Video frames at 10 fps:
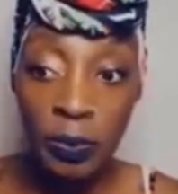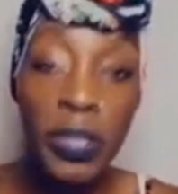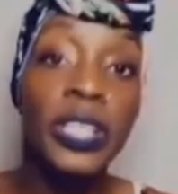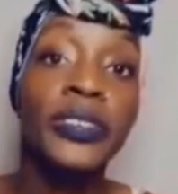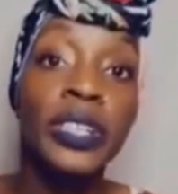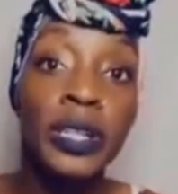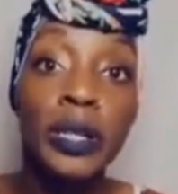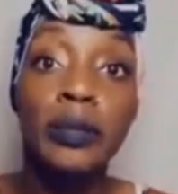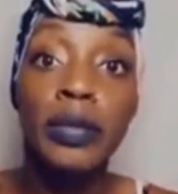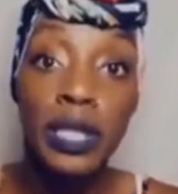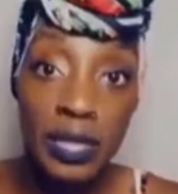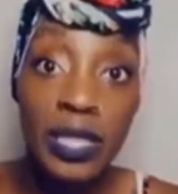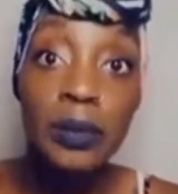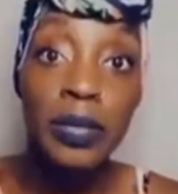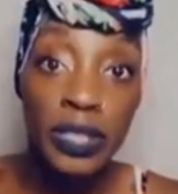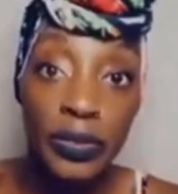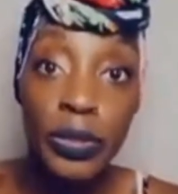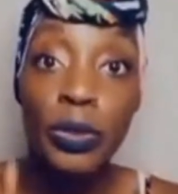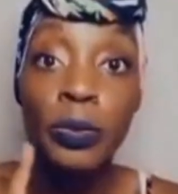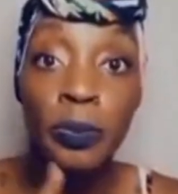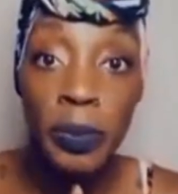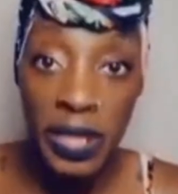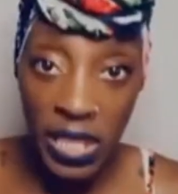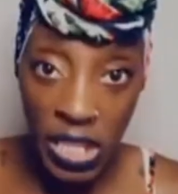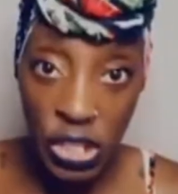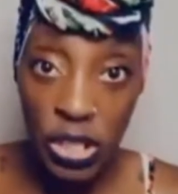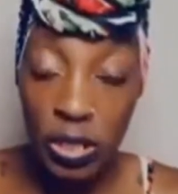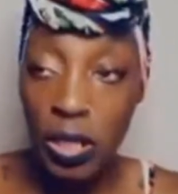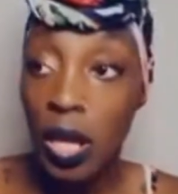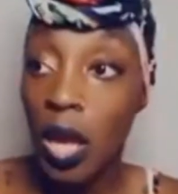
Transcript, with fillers: malaria anti-malarial medication